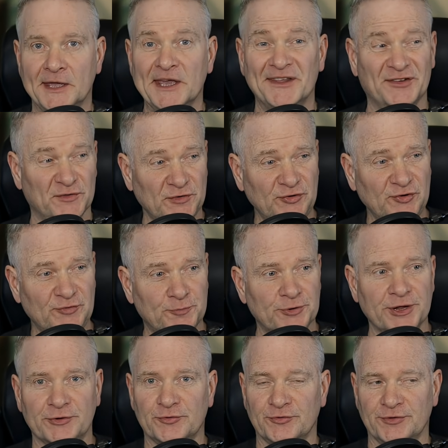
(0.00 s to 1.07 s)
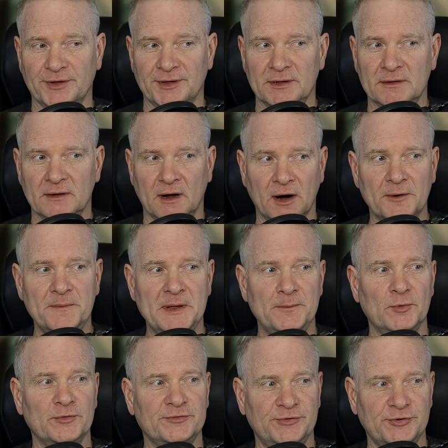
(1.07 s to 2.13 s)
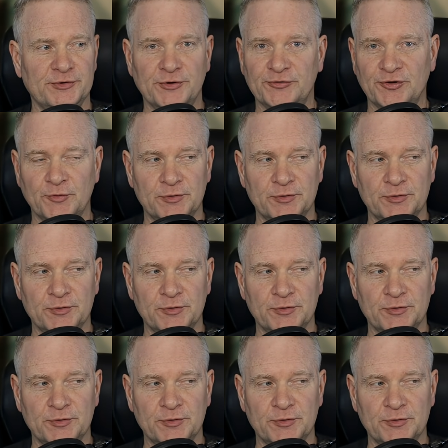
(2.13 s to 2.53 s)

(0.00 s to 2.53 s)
So this is pretty interesting. Are people still using